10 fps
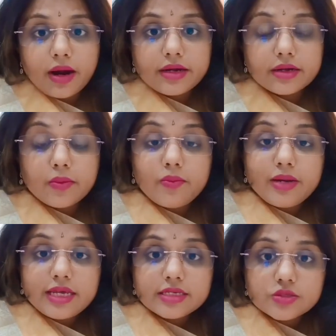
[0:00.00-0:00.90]
But
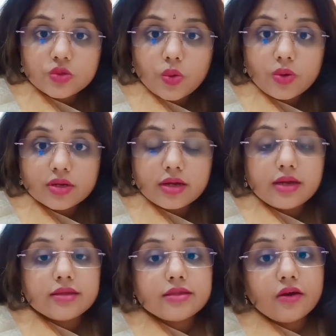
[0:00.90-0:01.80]
please note,
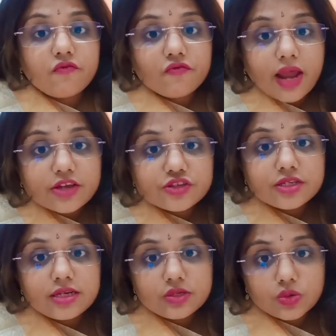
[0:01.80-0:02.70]
the
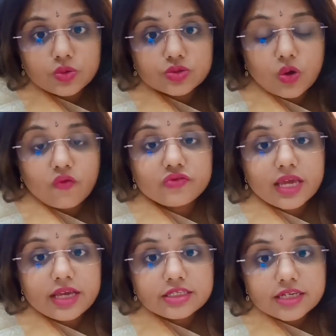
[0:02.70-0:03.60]
fractional dose
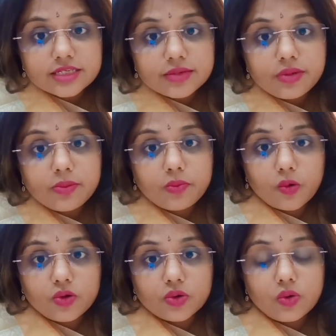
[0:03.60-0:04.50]
of the injectable
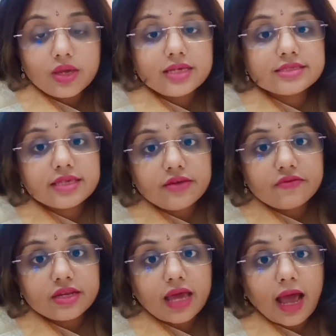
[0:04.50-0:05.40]
polio is
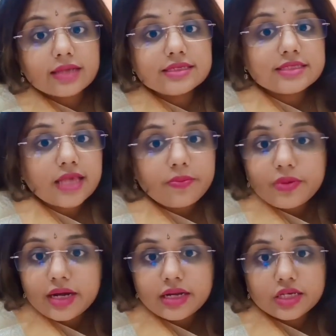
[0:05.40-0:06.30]
given as a
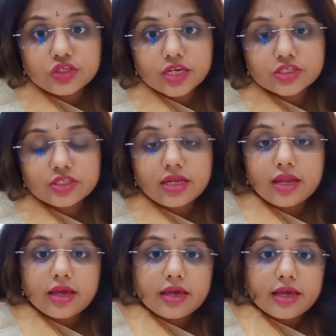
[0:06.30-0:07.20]
separate
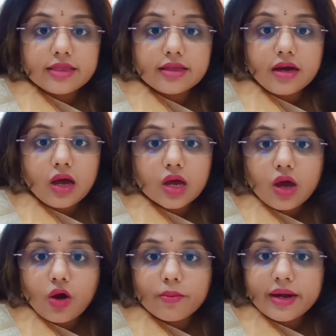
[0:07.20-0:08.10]
injection in the
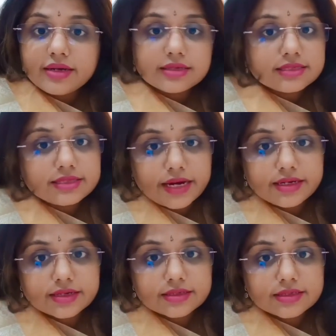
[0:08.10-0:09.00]
government
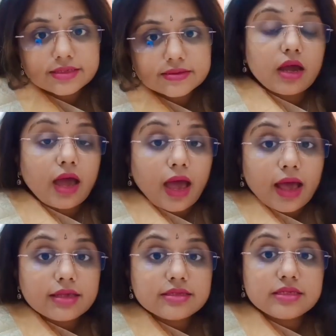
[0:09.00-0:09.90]
centers.
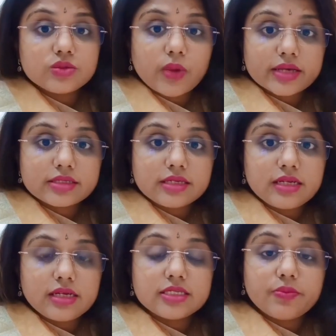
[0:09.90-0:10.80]
As this
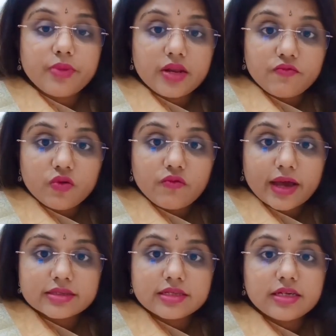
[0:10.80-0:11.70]
vaccine is a painful
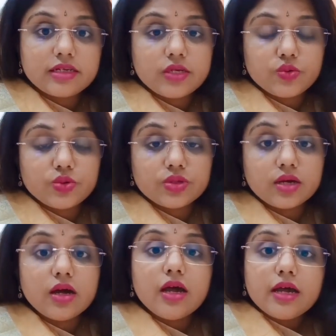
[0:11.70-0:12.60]
vaccine due
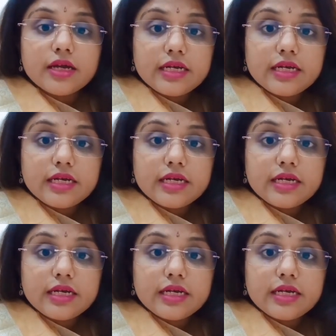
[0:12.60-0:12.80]
to the